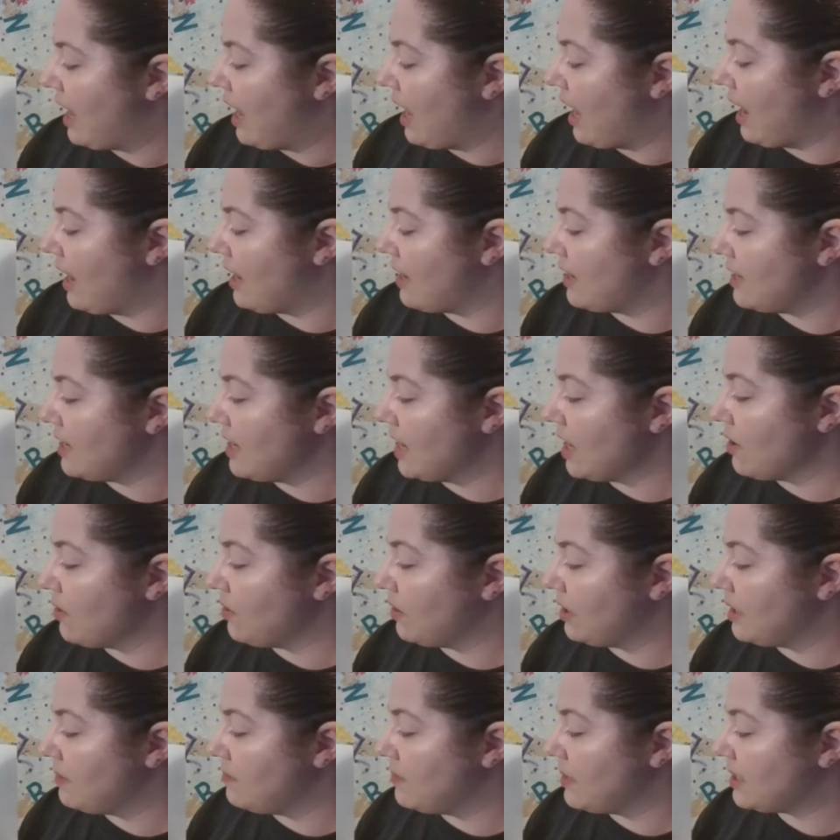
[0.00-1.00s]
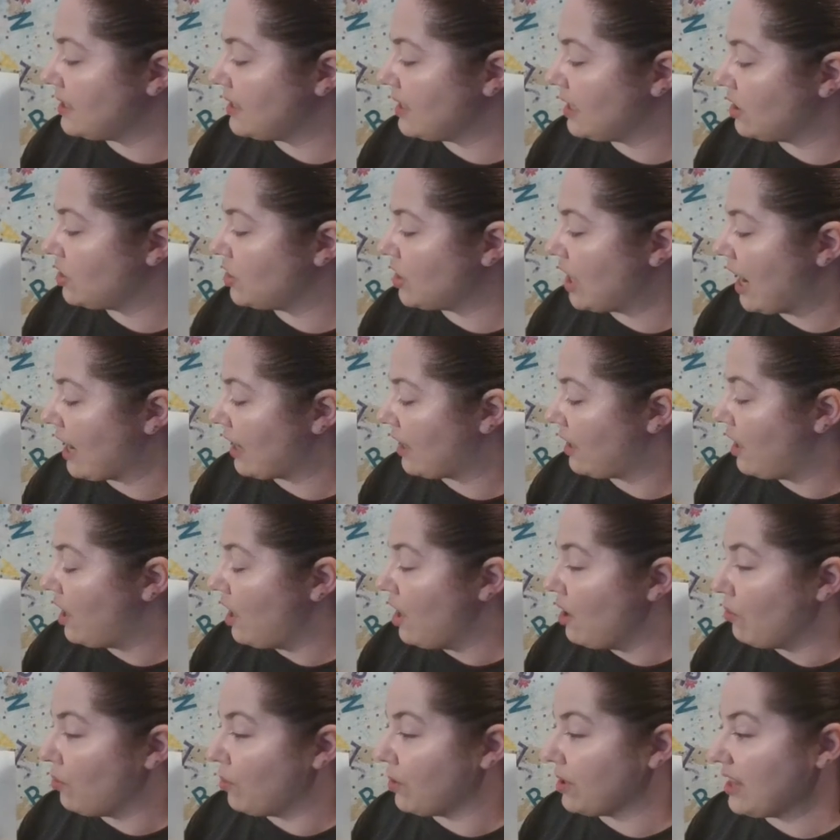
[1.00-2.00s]
and narrowly missing Jack
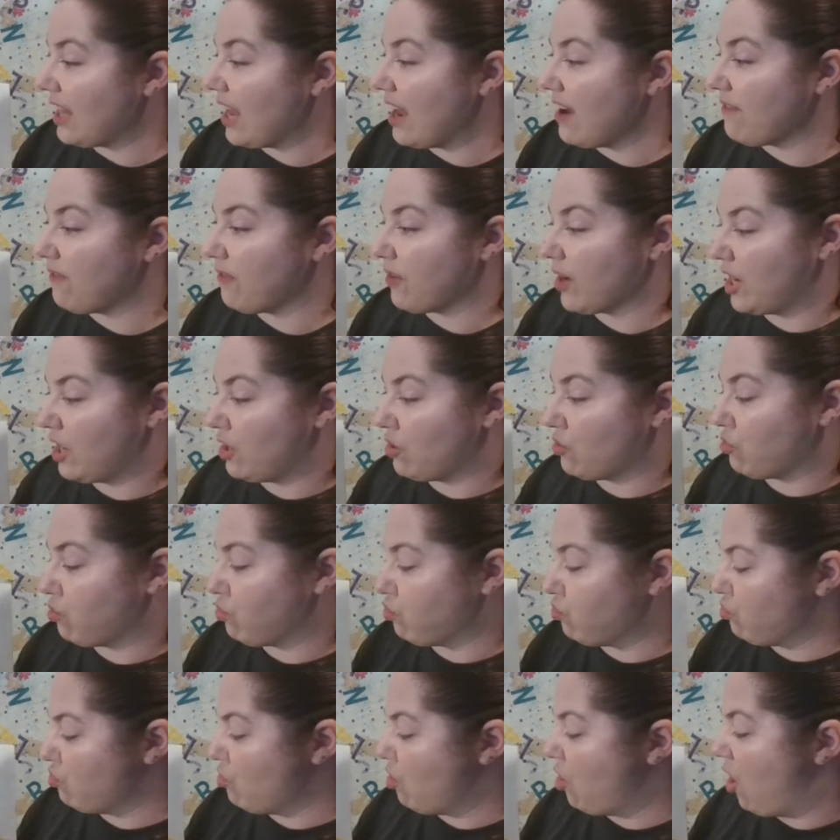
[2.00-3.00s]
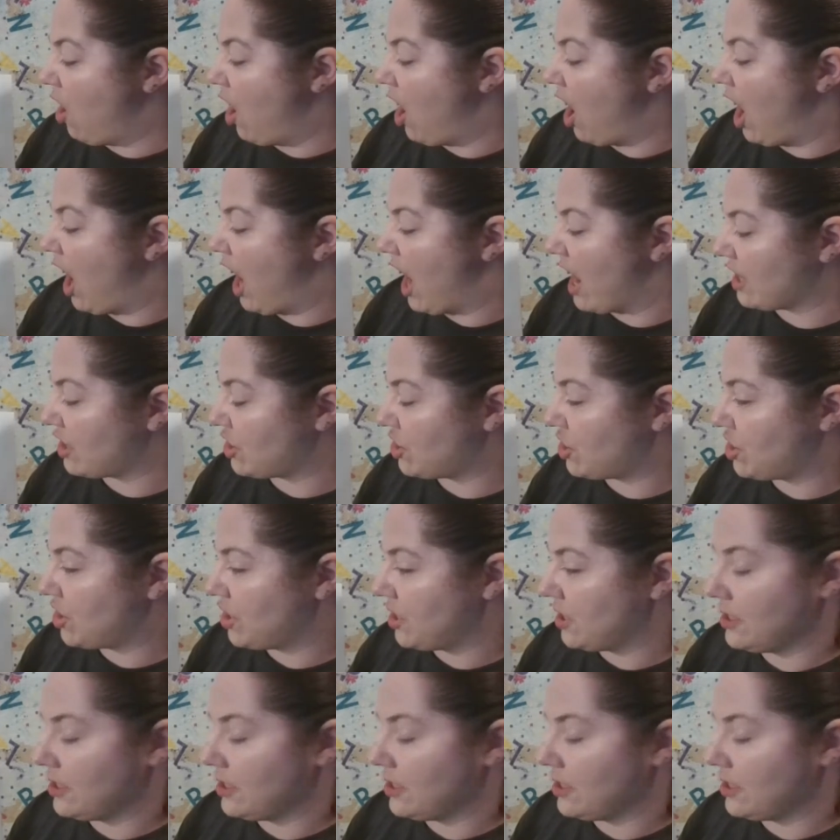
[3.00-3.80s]
with every crash.